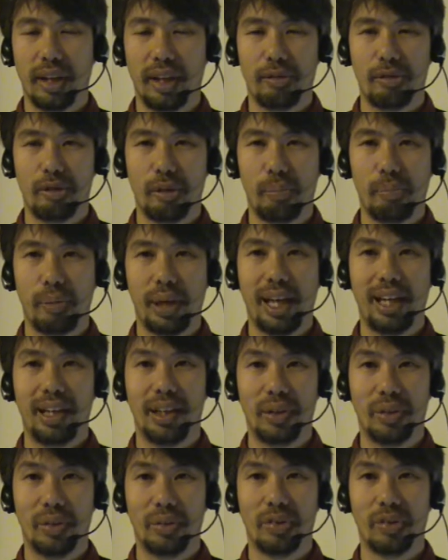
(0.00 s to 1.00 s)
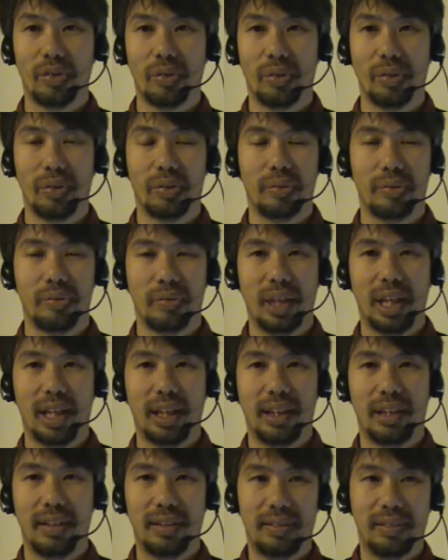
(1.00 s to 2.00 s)
will have to pay you to,
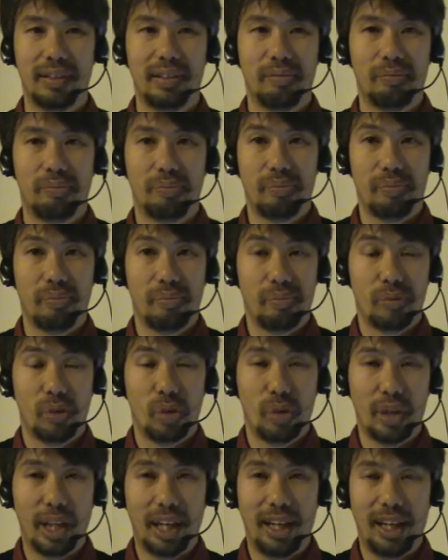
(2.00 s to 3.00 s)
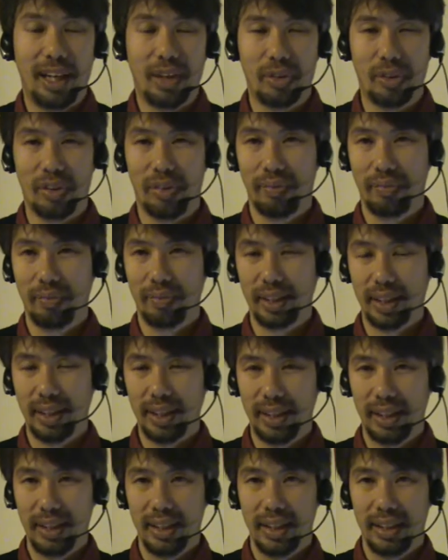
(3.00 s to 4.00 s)
yeah, um, to get out.
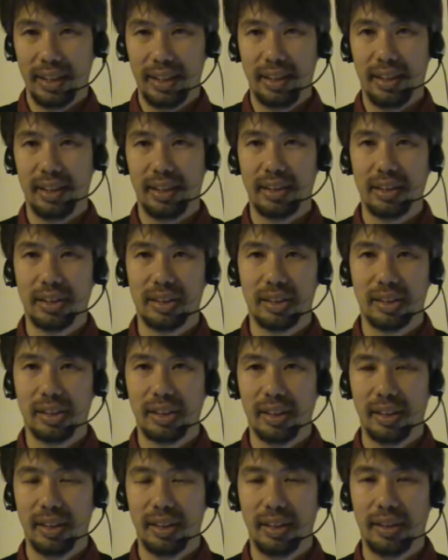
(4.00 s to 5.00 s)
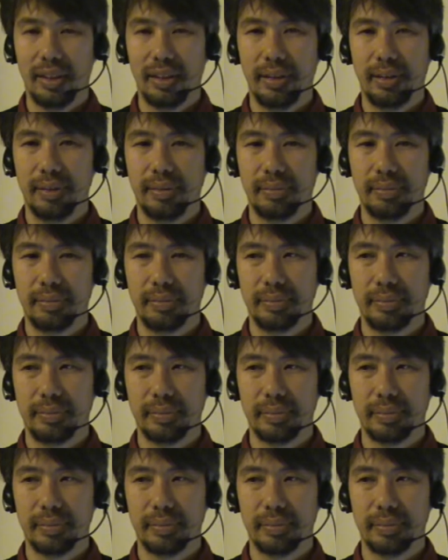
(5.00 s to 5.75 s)
And um,